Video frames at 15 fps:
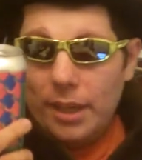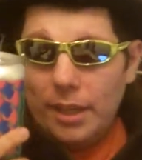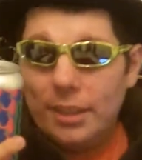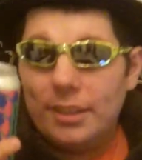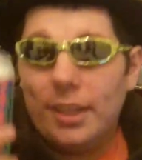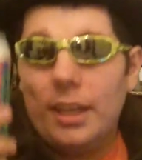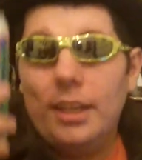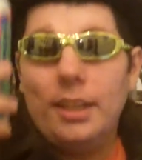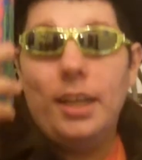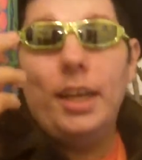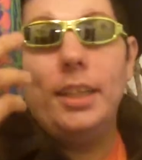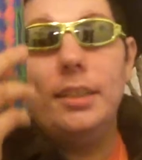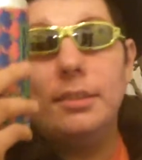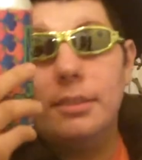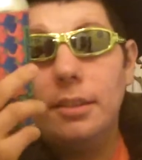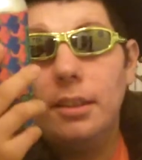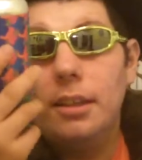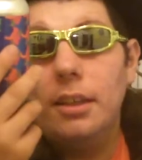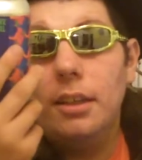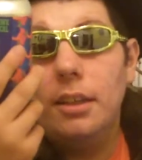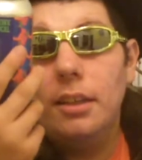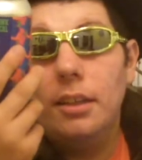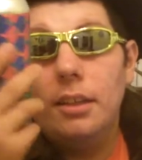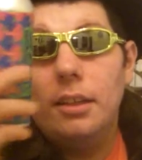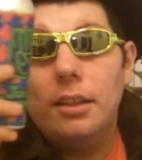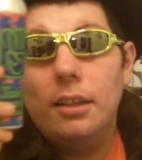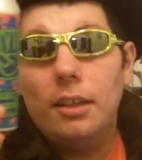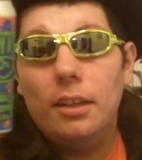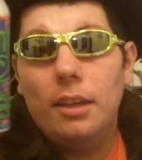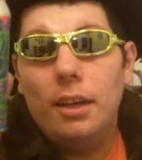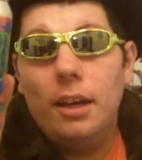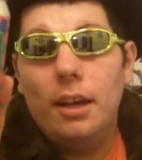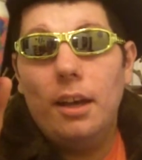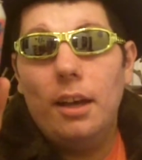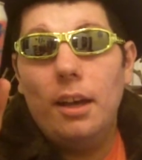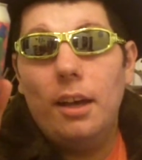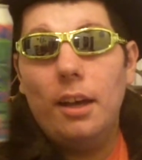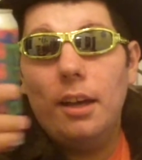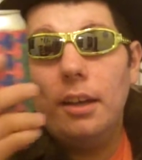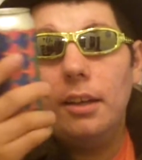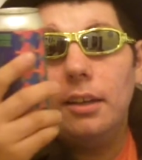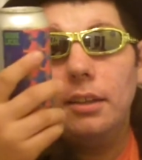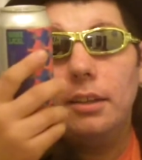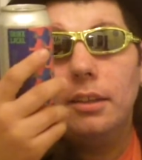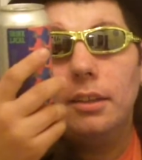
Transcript: It's got a nice cover